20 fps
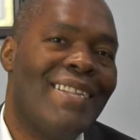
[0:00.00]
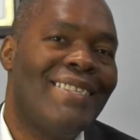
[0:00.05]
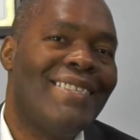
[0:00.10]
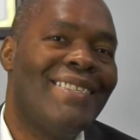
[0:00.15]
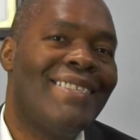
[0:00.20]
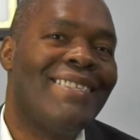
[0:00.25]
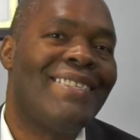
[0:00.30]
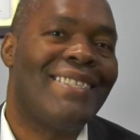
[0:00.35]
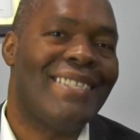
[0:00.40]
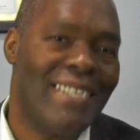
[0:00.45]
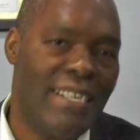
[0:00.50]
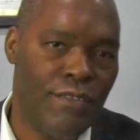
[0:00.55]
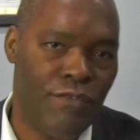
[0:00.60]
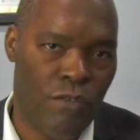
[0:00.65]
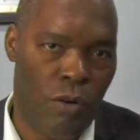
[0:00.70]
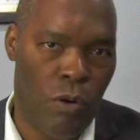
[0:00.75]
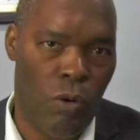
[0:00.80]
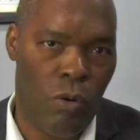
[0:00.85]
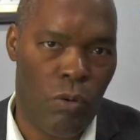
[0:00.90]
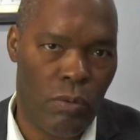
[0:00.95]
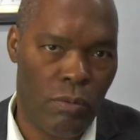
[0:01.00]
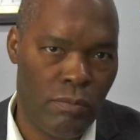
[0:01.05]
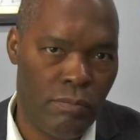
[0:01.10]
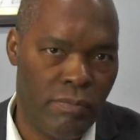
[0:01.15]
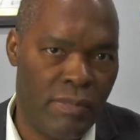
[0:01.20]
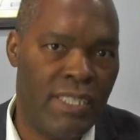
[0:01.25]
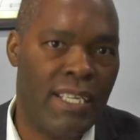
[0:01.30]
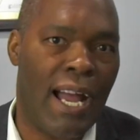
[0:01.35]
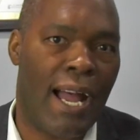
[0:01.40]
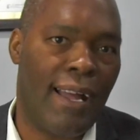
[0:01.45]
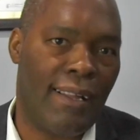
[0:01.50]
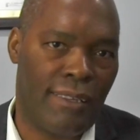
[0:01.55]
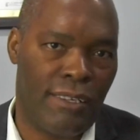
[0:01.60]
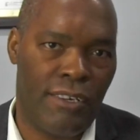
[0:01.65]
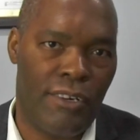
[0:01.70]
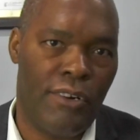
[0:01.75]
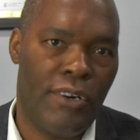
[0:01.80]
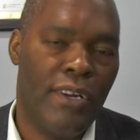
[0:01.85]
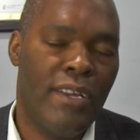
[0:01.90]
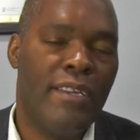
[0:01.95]

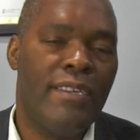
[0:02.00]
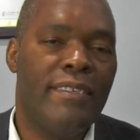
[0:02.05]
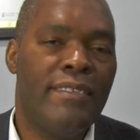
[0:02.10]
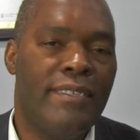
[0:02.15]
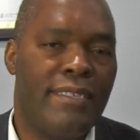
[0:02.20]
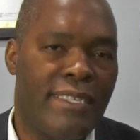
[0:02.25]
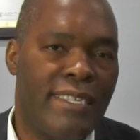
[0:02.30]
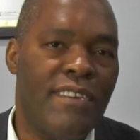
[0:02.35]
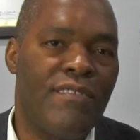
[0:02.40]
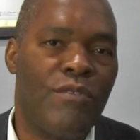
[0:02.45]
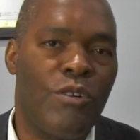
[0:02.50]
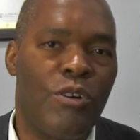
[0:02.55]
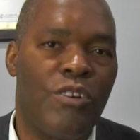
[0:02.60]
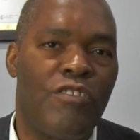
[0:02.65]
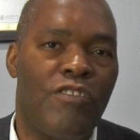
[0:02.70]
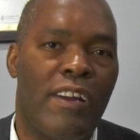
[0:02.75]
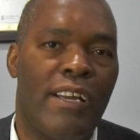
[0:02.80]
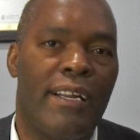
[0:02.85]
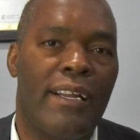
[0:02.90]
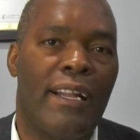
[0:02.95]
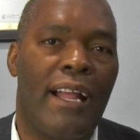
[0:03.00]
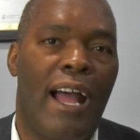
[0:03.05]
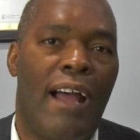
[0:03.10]
$0 credit